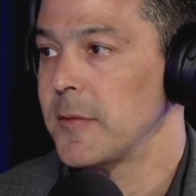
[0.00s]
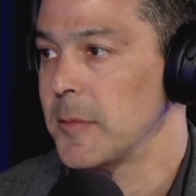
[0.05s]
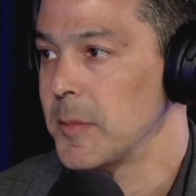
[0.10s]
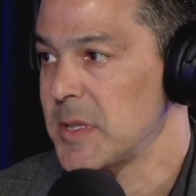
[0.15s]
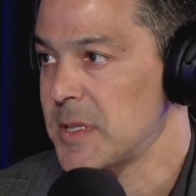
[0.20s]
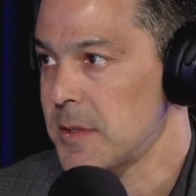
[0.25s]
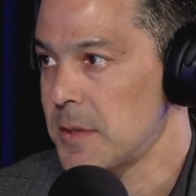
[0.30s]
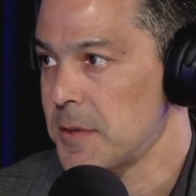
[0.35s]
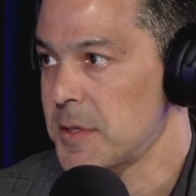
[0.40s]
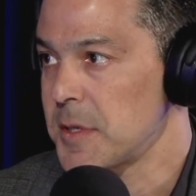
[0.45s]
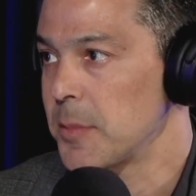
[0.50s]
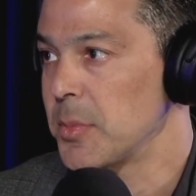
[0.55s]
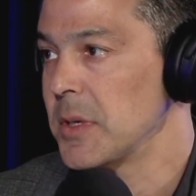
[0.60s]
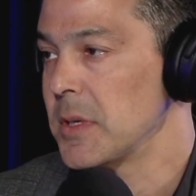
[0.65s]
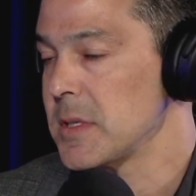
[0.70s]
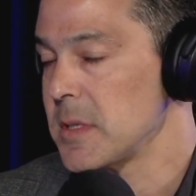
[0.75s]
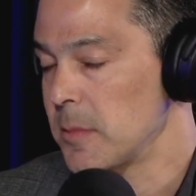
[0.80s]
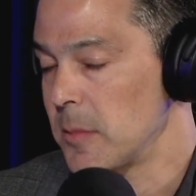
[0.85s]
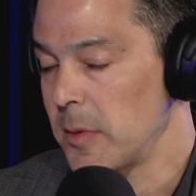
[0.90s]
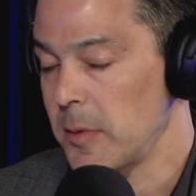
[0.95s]
from associate
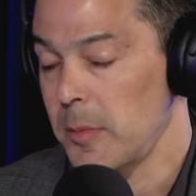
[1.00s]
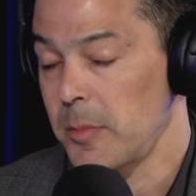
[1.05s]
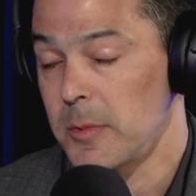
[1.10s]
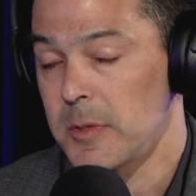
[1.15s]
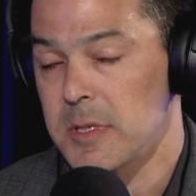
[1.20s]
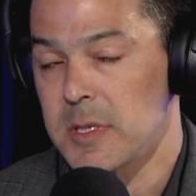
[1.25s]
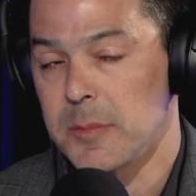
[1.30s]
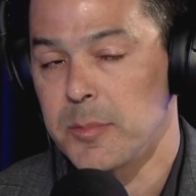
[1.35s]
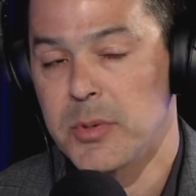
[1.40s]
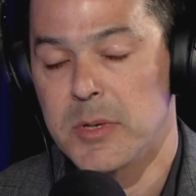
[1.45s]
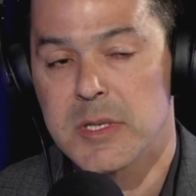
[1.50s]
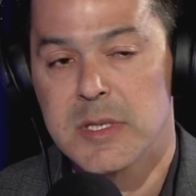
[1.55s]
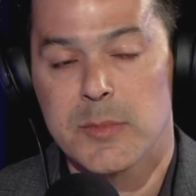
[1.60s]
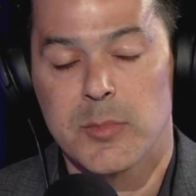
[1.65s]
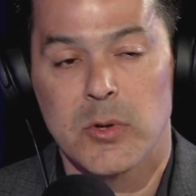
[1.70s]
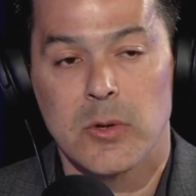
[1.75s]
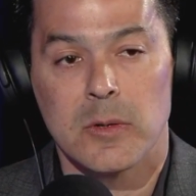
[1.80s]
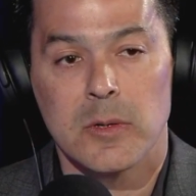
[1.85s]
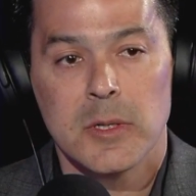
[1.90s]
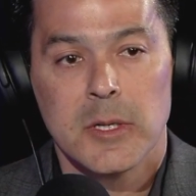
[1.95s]
principal to
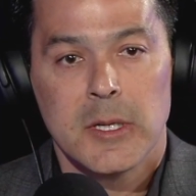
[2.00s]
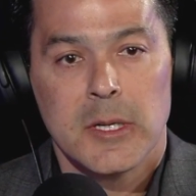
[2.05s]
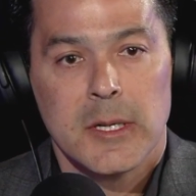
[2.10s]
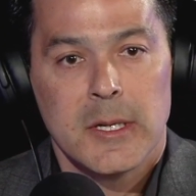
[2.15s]
principal,